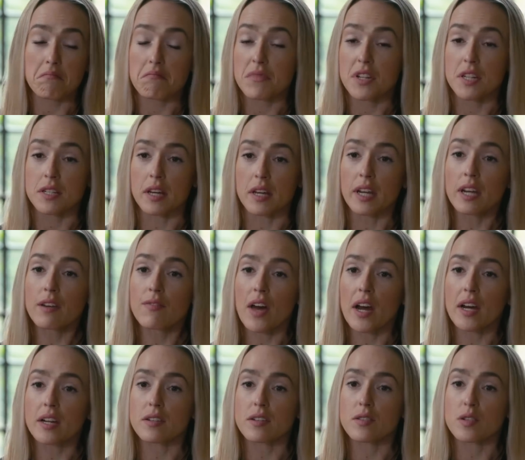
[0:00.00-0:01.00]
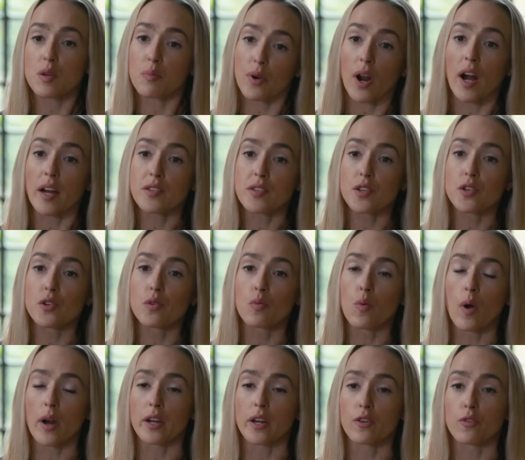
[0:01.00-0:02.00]
Does any of that surprise you,
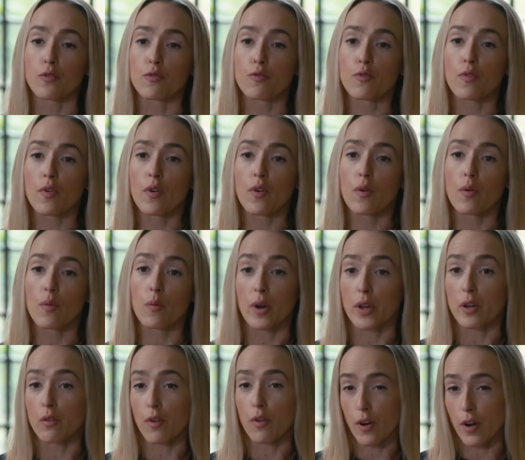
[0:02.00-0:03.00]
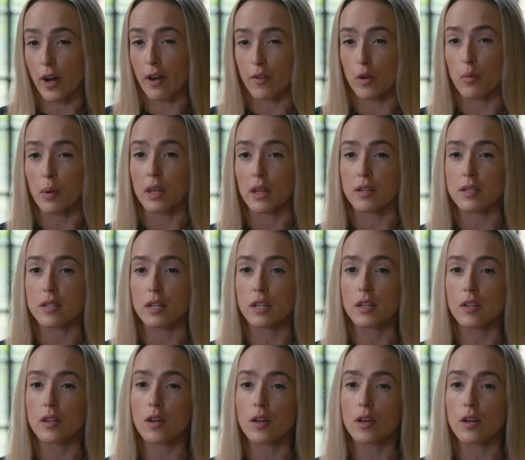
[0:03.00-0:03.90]
what you've heard? Have you been listening to